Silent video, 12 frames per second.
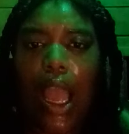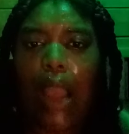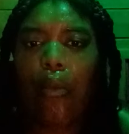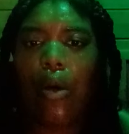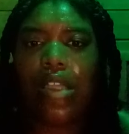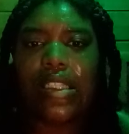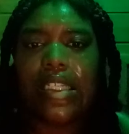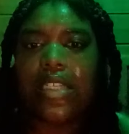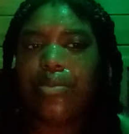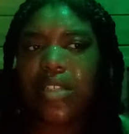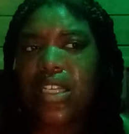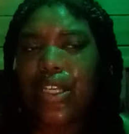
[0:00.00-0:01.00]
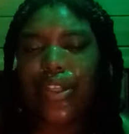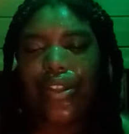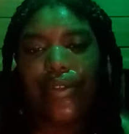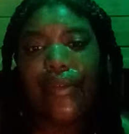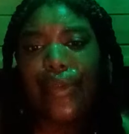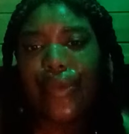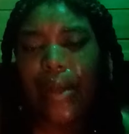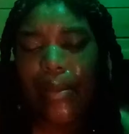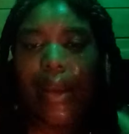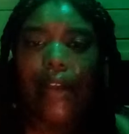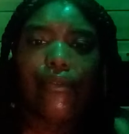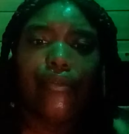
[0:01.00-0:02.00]
I want this particular food
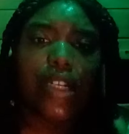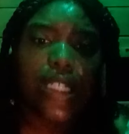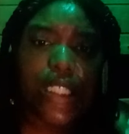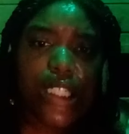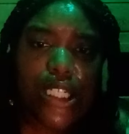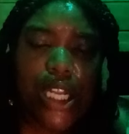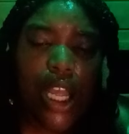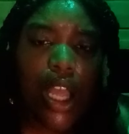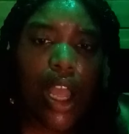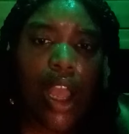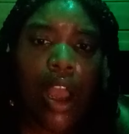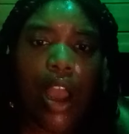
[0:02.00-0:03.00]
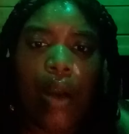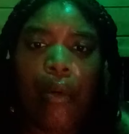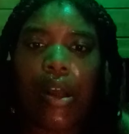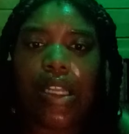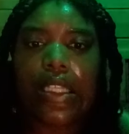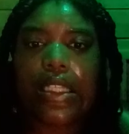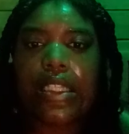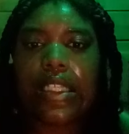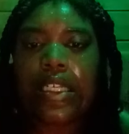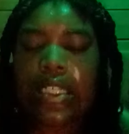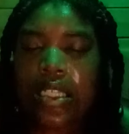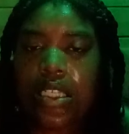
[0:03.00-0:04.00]
in my fridge. I want
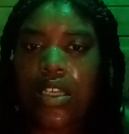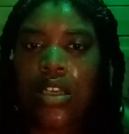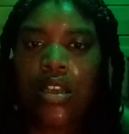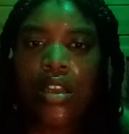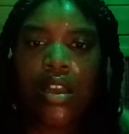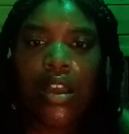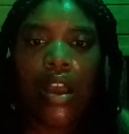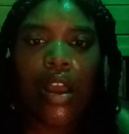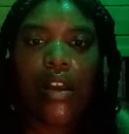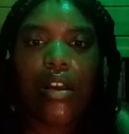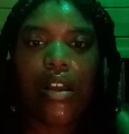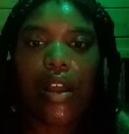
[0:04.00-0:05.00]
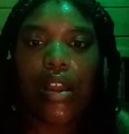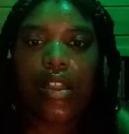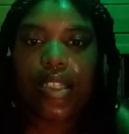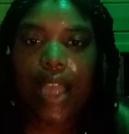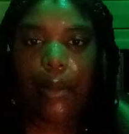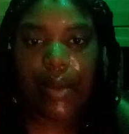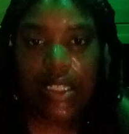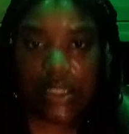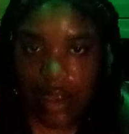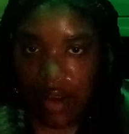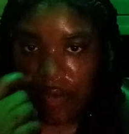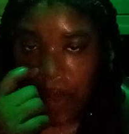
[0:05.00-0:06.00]
this type of
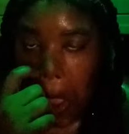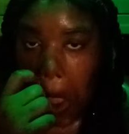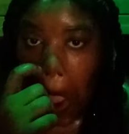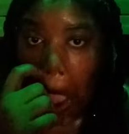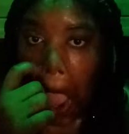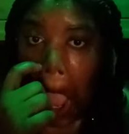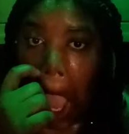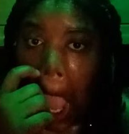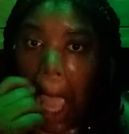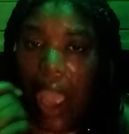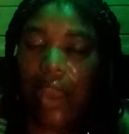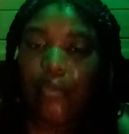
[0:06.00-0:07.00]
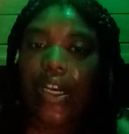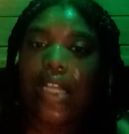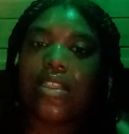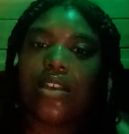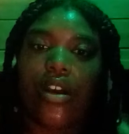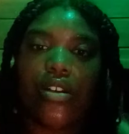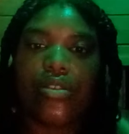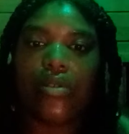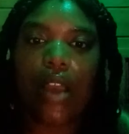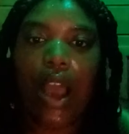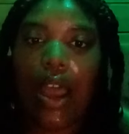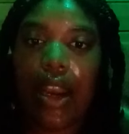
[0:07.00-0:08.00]
stuff. And when I tell you
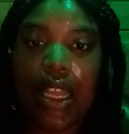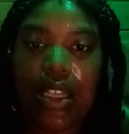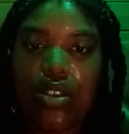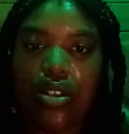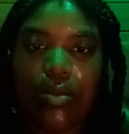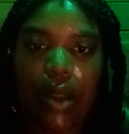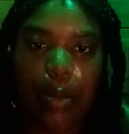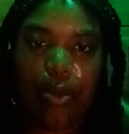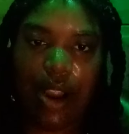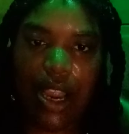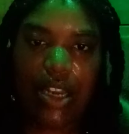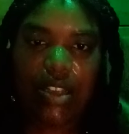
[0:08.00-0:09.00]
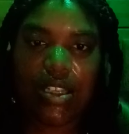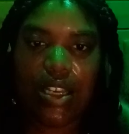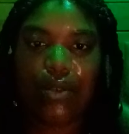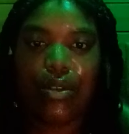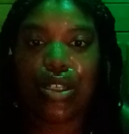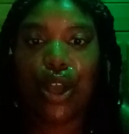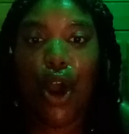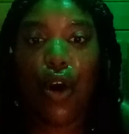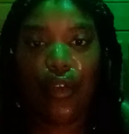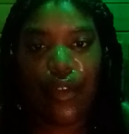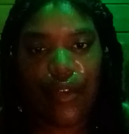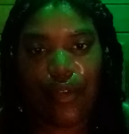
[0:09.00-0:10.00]
God answered my prayers and it was an
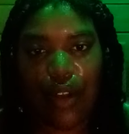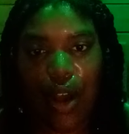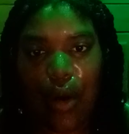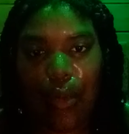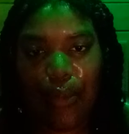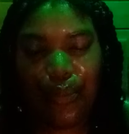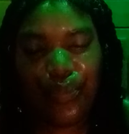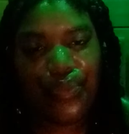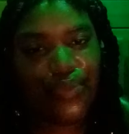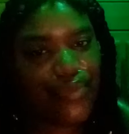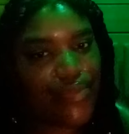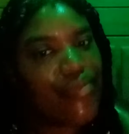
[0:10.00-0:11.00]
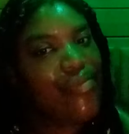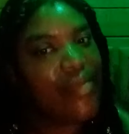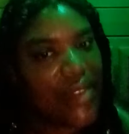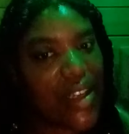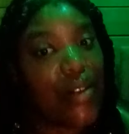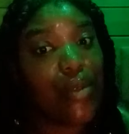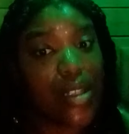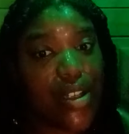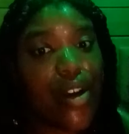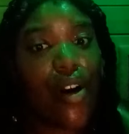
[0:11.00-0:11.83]
overflow, it was an